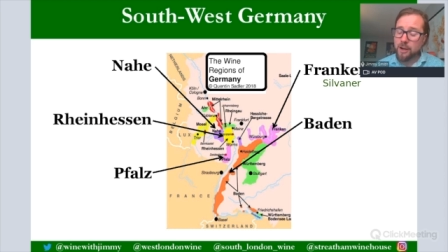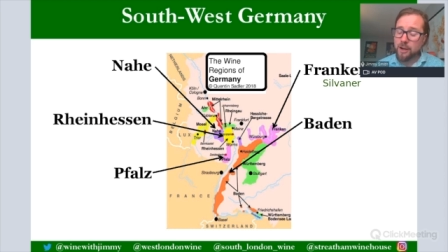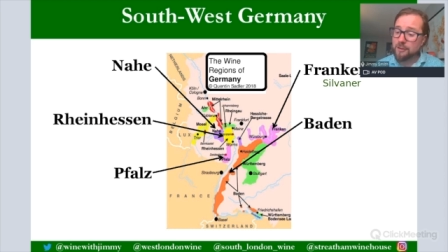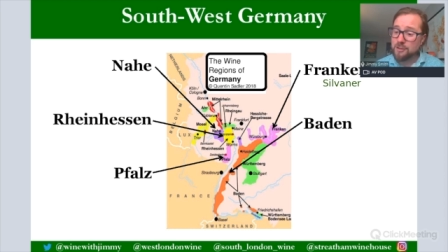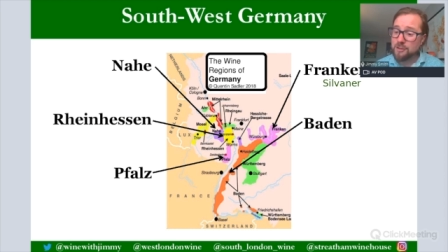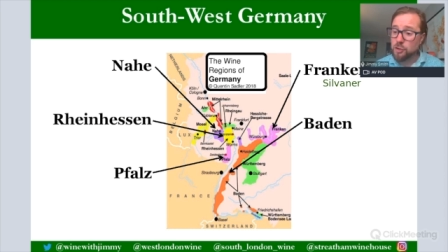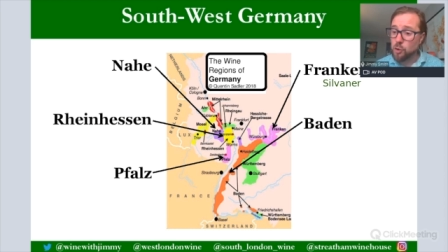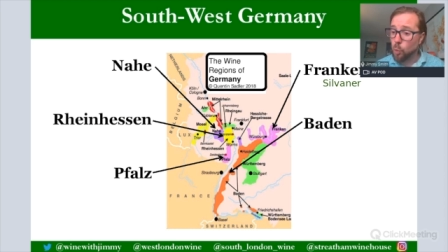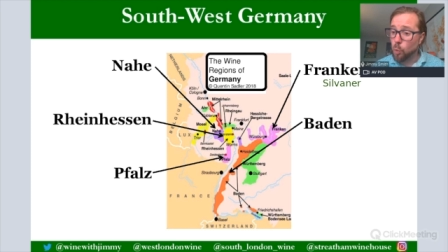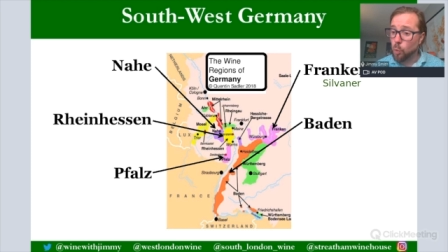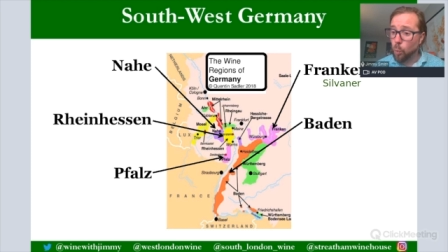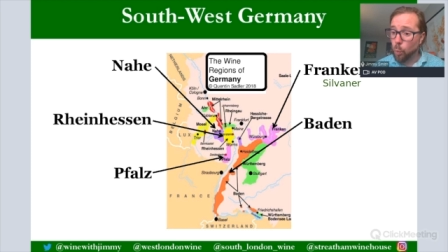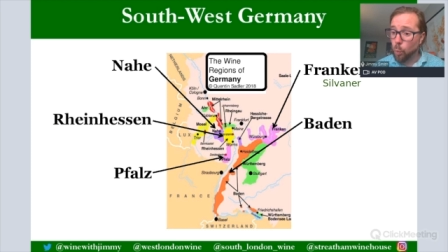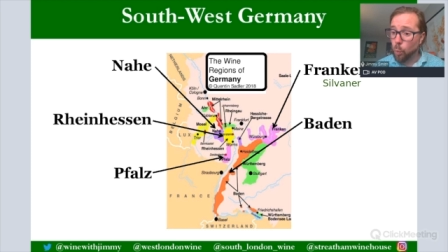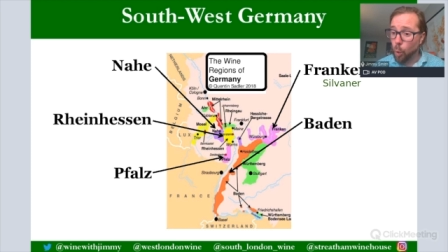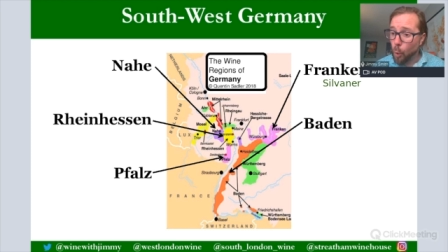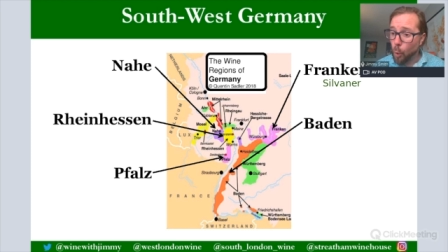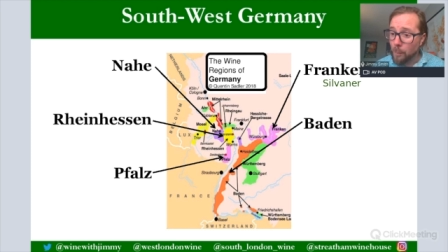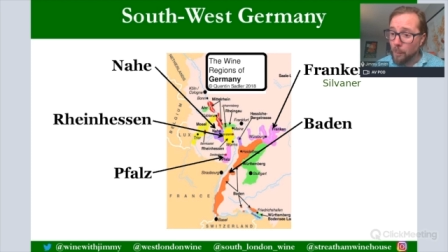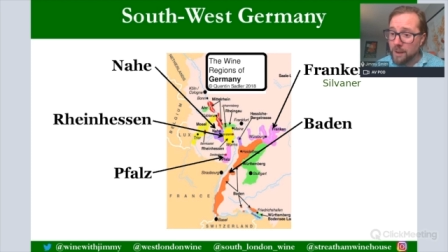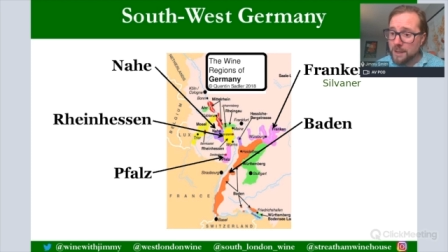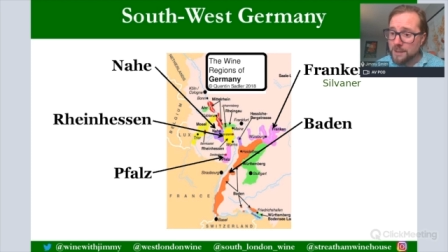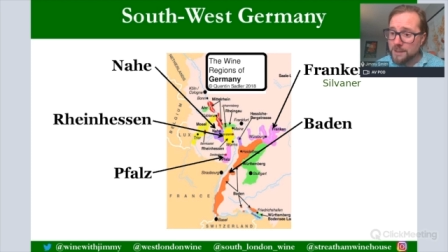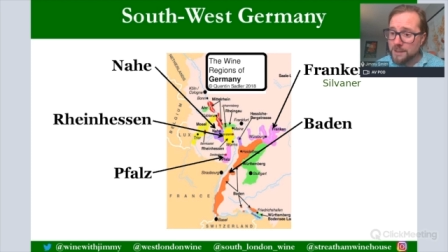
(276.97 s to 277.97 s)
It's the
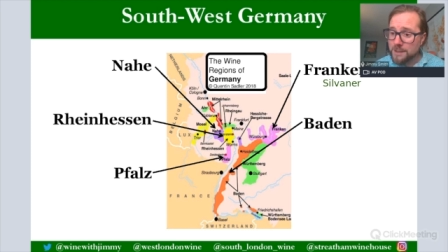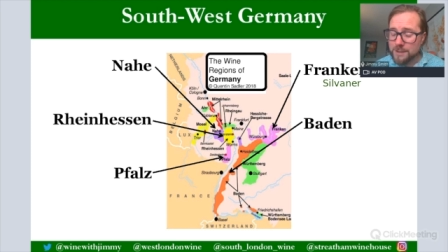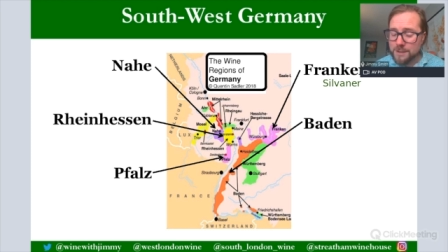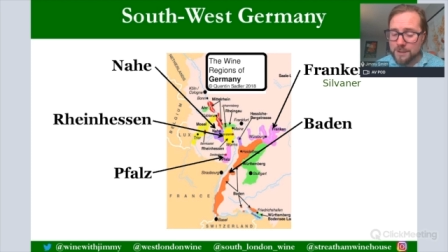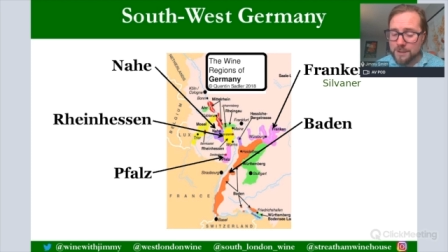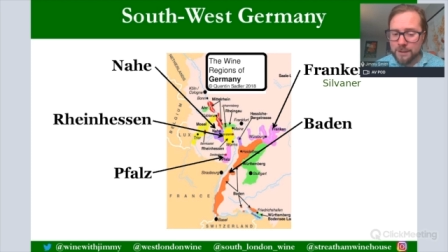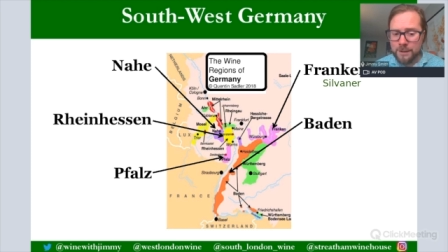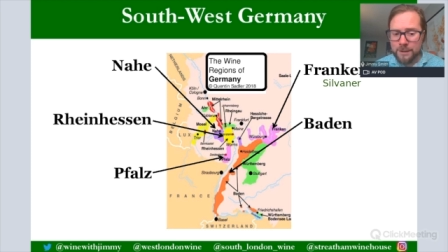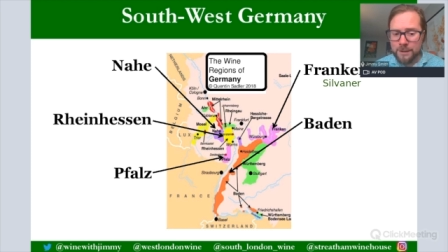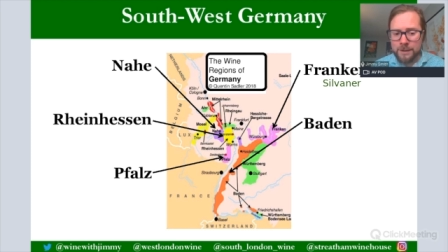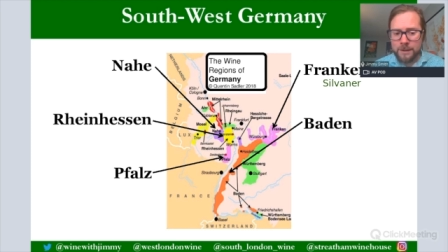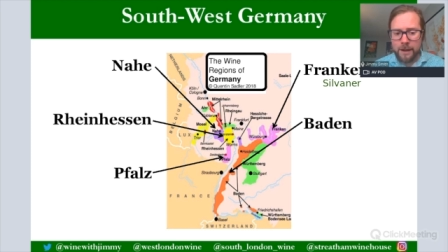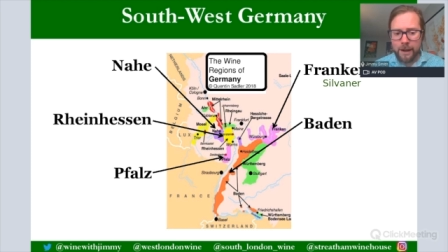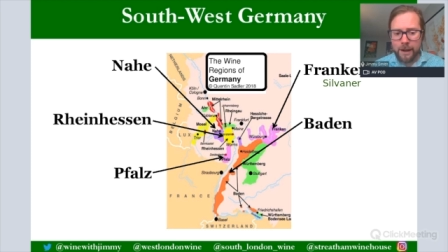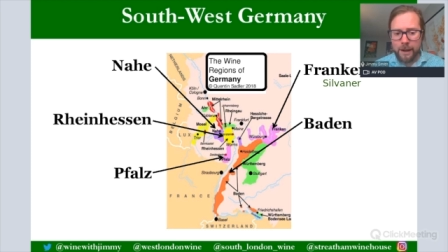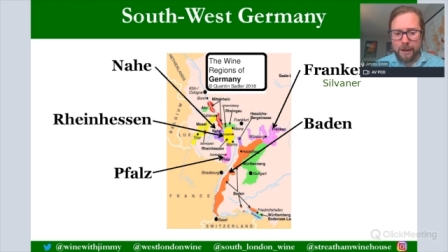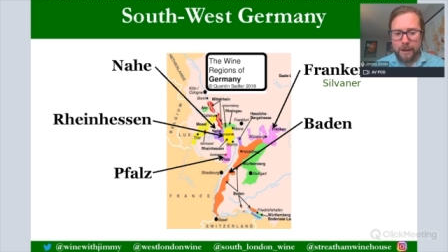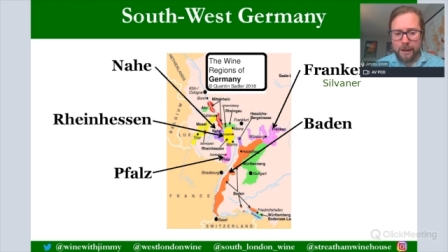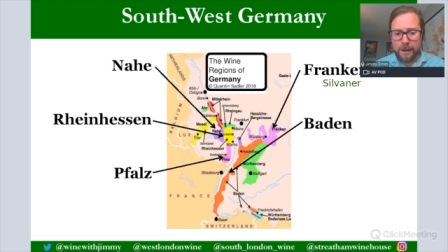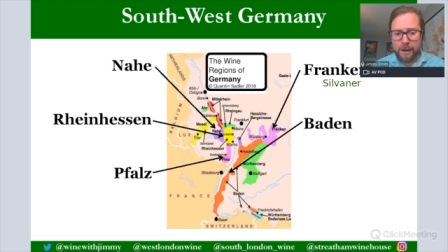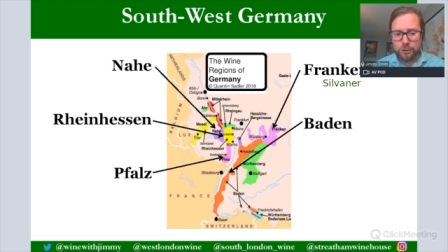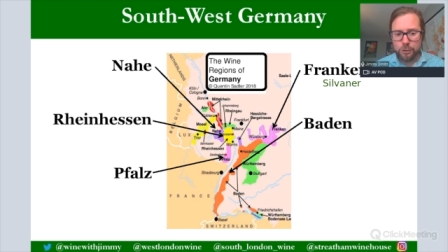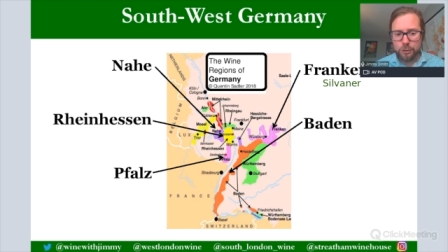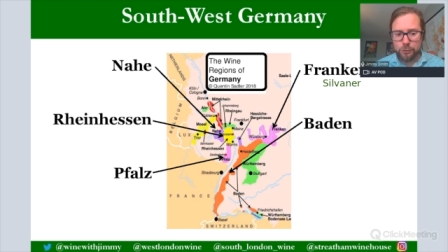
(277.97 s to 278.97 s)
warmest.
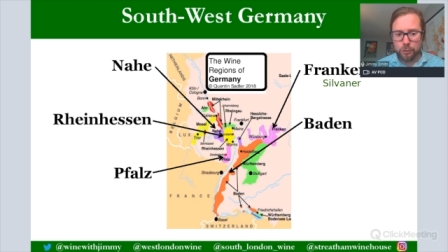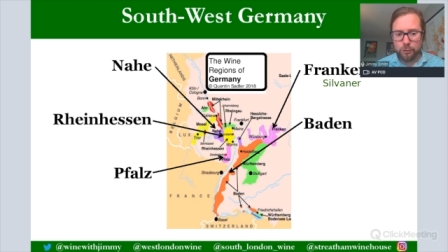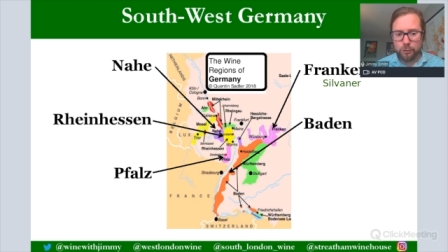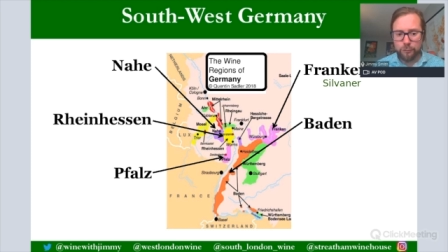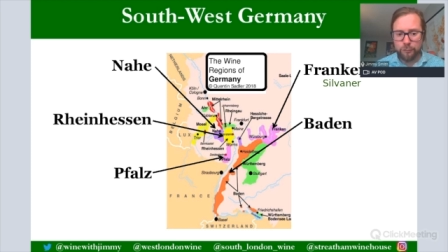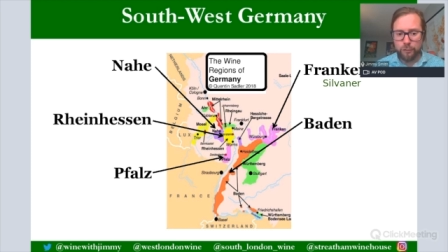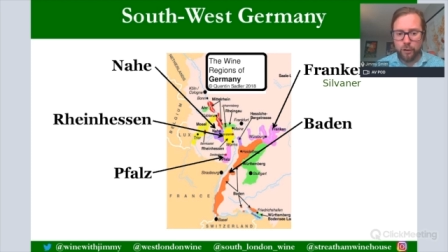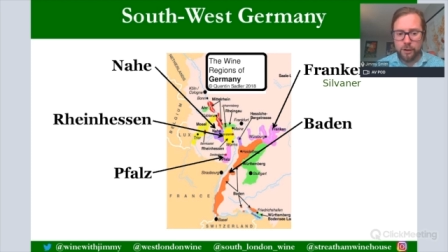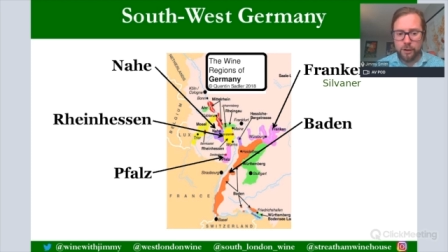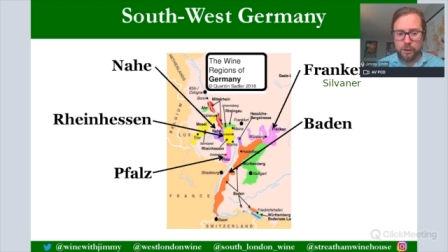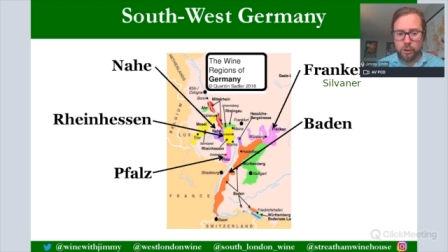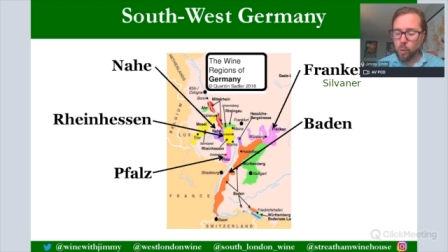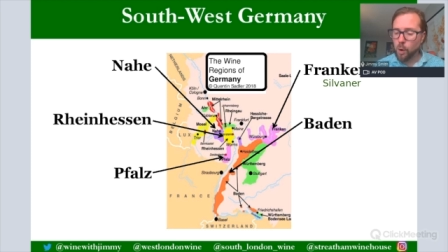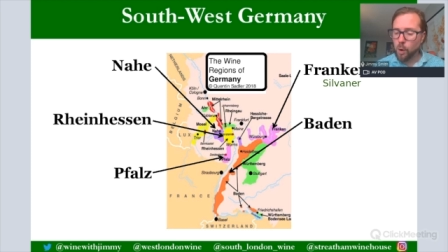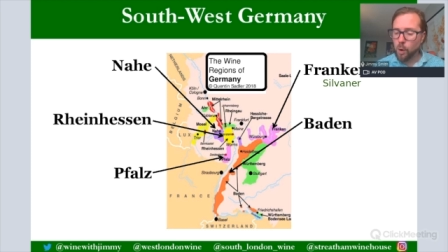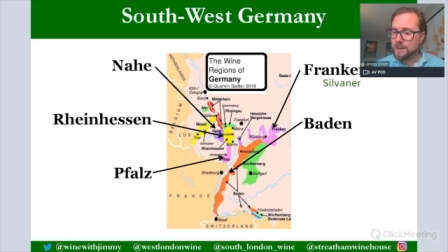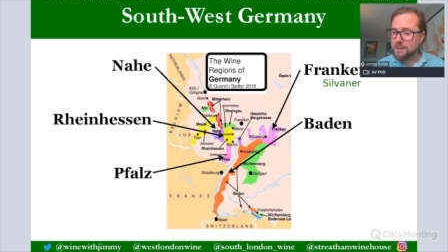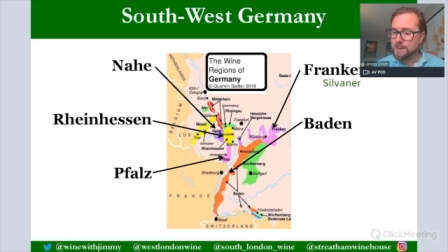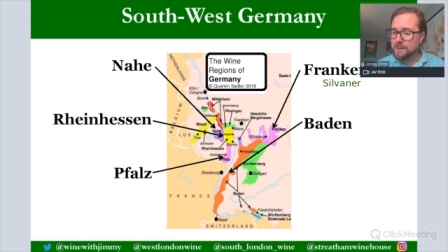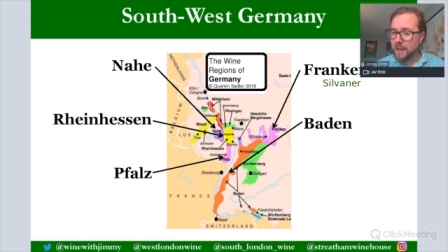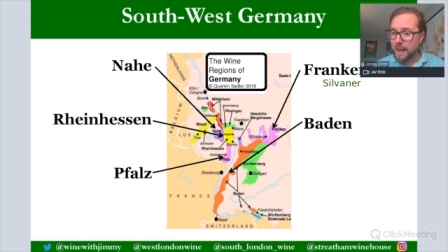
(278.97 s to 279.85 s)
You do find quite